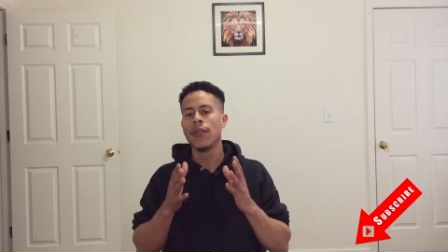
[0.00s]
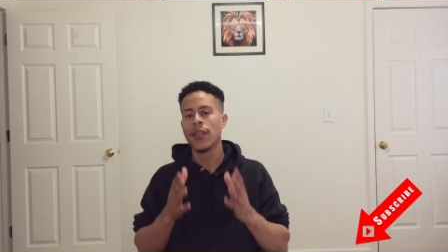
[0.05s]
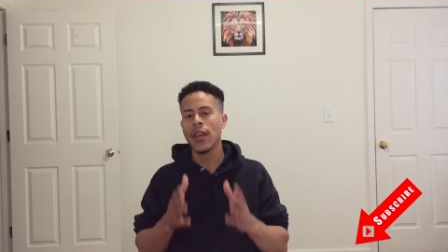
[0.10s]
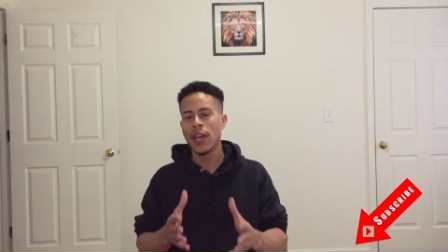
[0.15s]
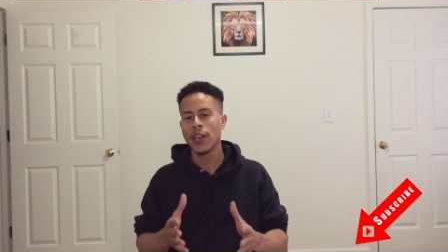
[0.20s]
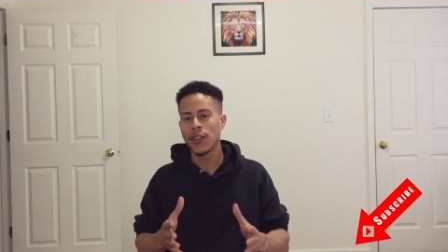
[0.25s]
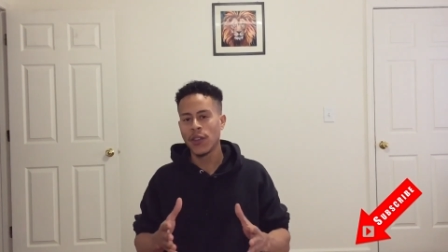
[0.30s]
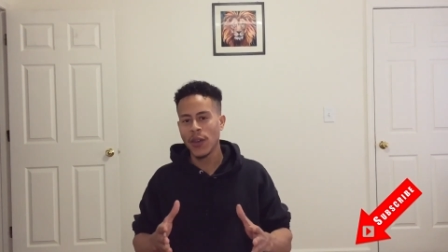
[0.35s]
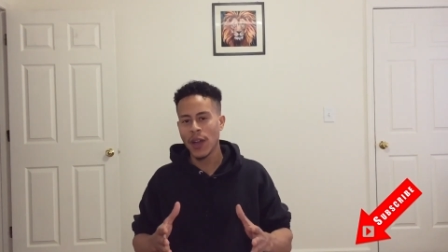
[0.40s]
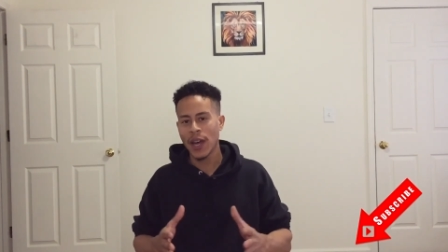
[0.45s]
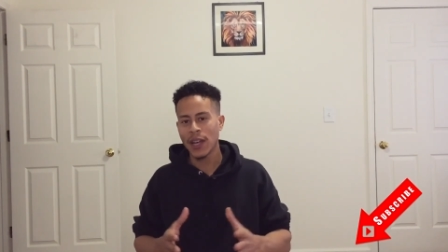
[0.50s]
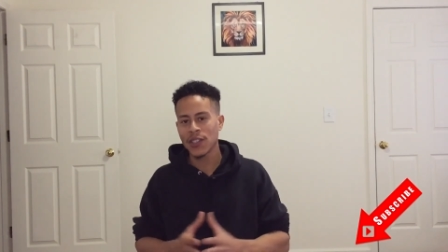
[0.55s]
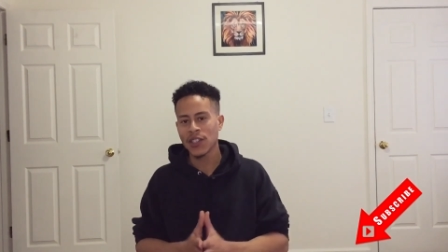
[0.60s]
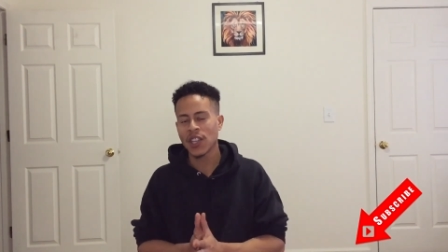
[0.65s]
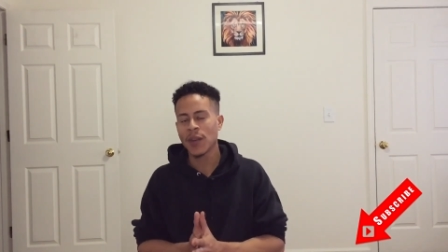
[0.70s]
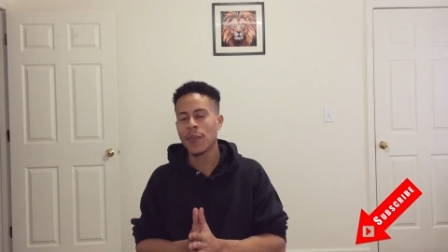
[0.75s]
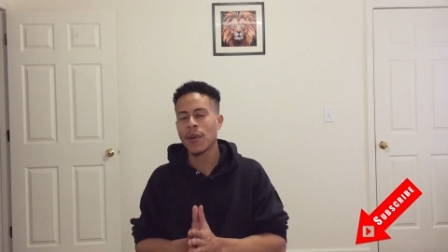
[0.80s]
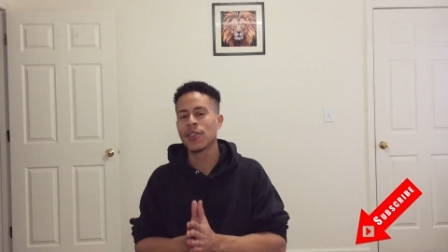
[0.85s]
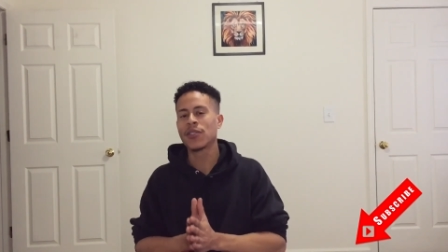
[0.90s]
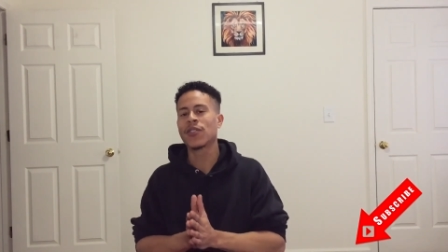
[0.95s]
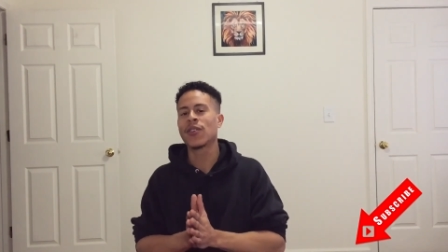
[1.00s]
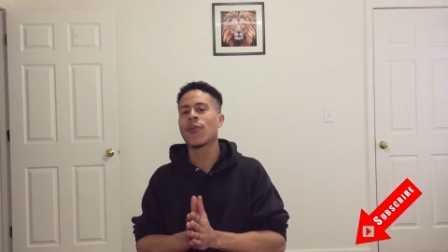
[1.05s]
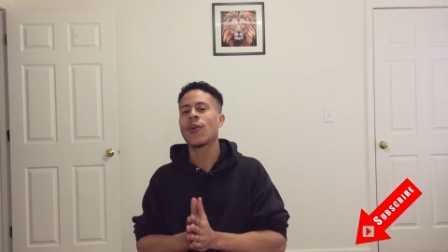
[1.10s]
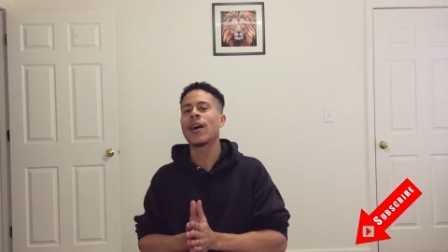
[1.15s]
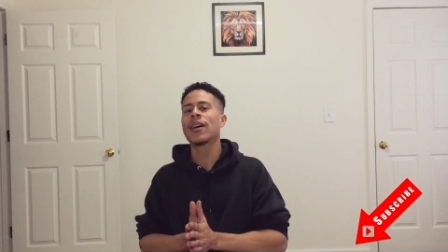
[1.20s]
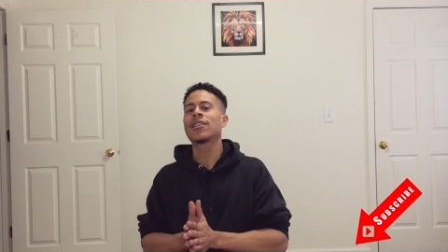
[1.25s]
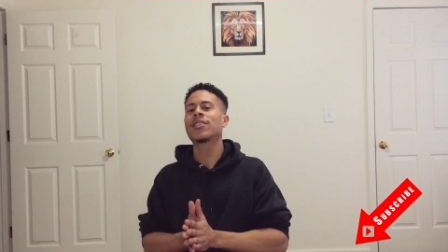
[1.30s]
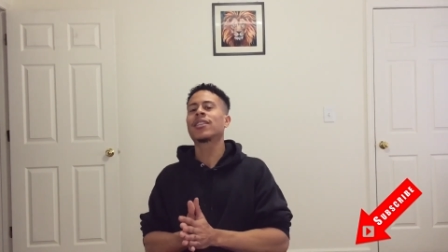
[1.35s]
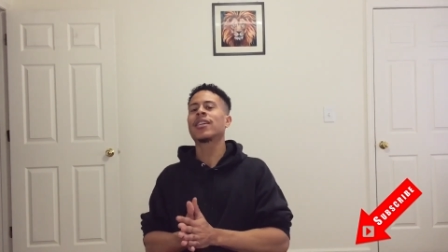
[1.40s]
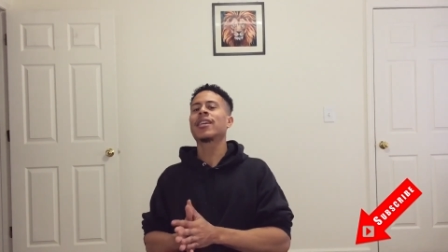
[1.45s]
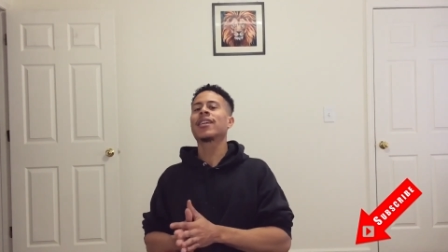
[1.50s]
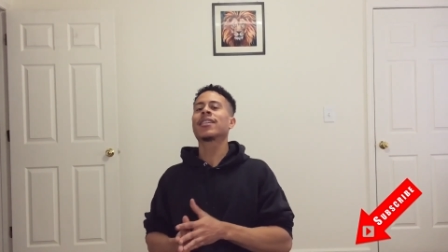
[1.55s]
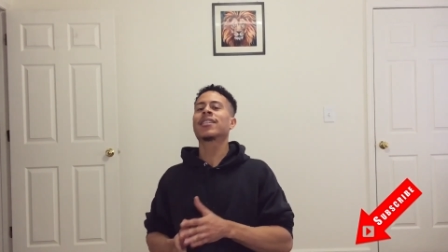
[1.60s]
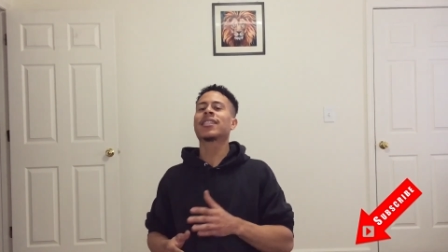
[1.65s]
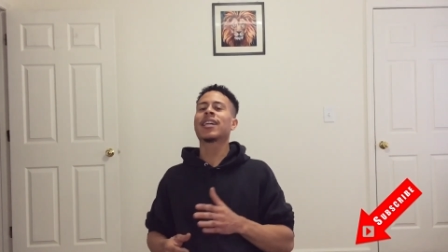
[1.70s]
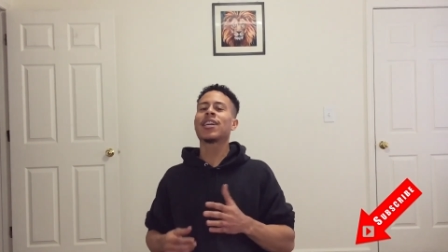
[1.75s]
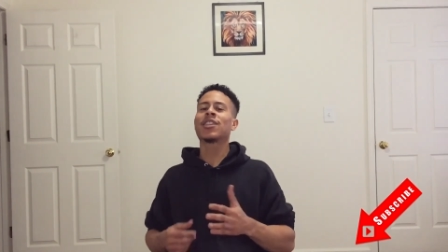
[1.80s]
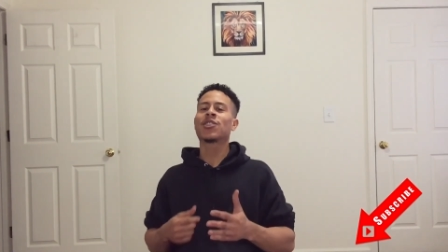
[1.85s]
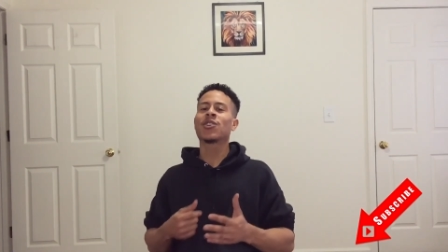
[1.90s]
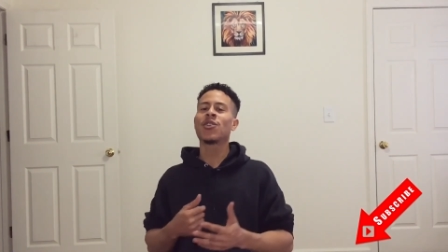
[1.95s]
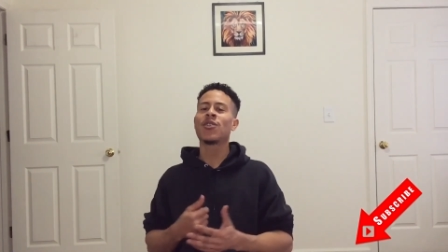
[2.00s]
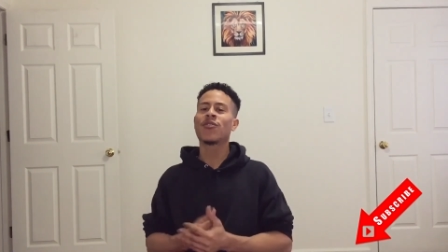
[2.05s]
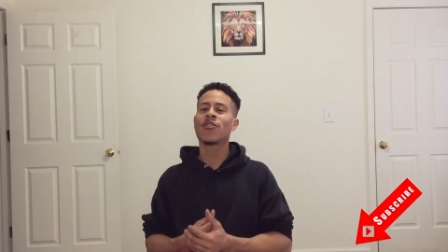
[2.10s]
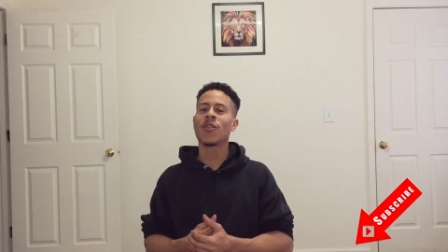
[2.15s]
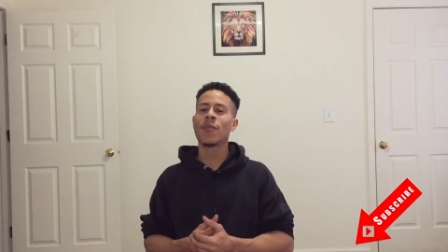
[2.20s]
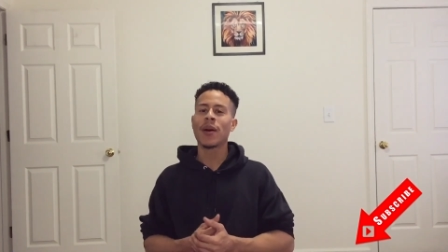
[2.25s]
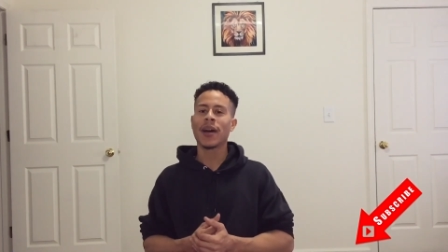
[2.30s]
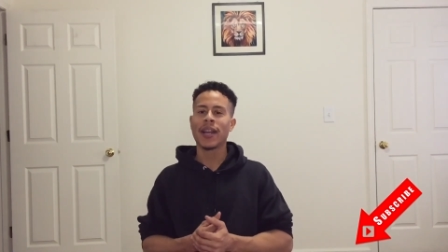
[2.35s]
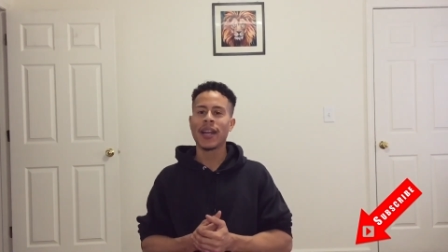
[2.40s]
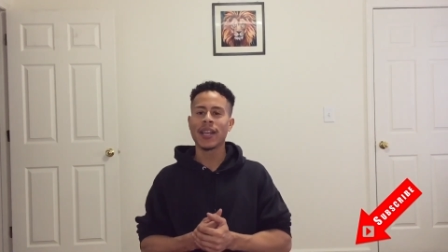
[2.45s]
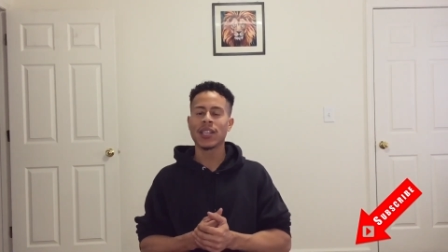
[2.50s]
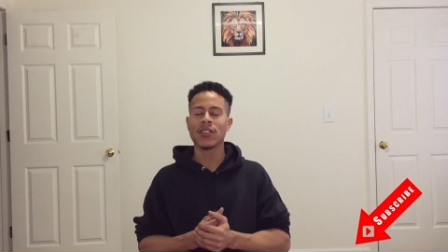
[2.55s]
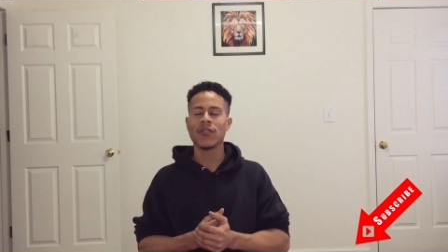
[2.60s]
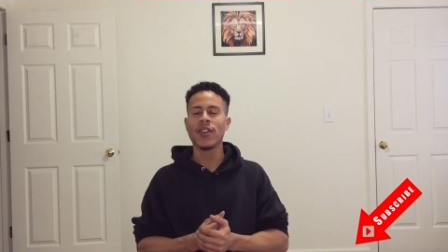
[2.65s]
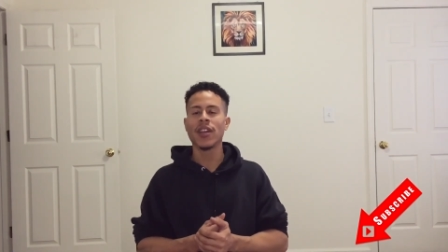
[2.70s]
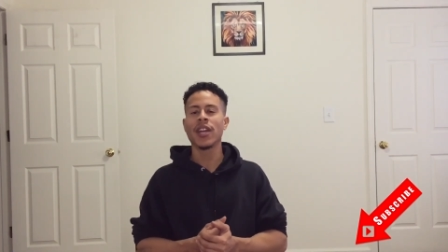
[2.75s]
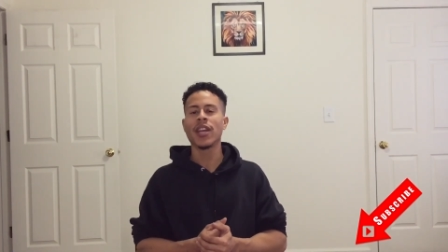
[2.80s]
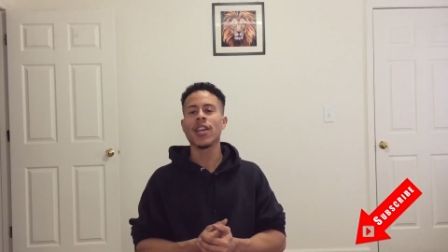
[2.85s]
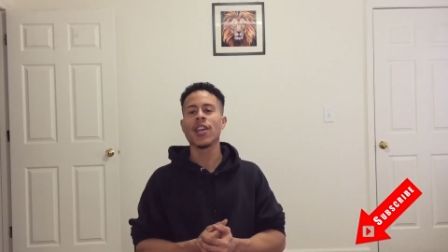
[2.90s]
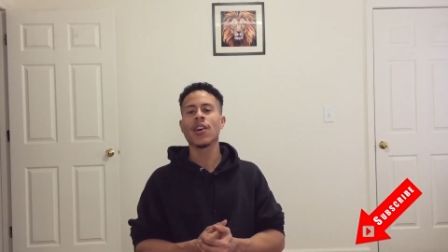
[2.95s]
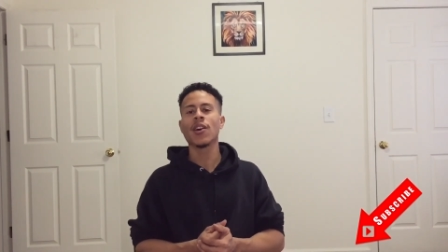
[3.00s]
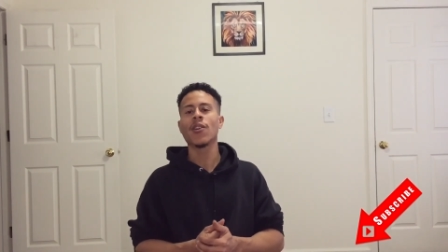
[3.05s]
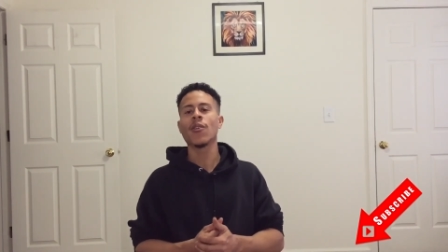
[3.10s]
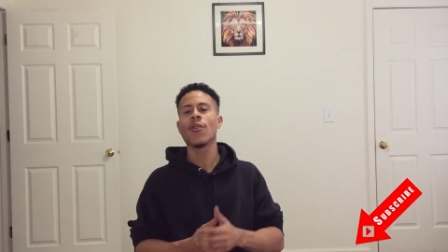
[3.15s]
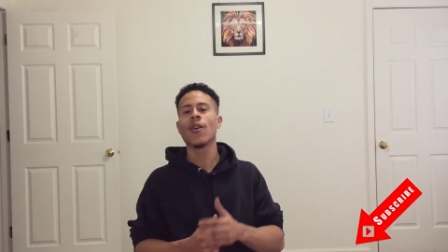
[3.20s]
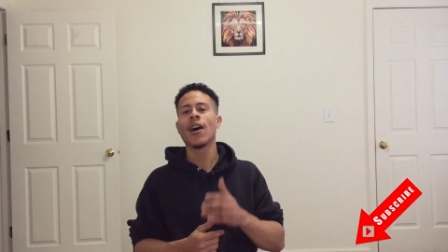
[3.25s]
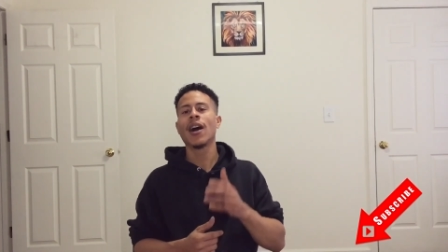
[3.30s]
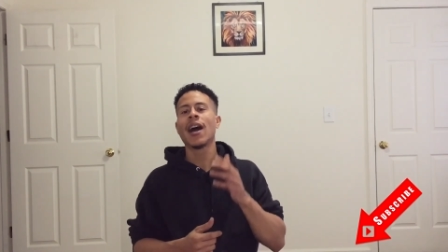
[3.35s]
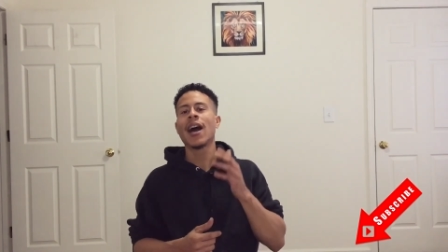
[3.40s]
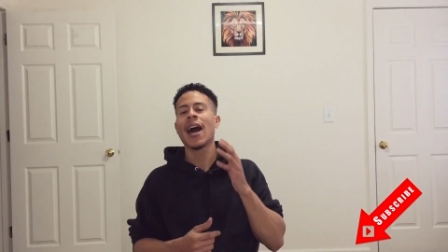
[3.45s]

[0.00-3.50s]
Thank you guys so much for watching. Stay tuned for my next video.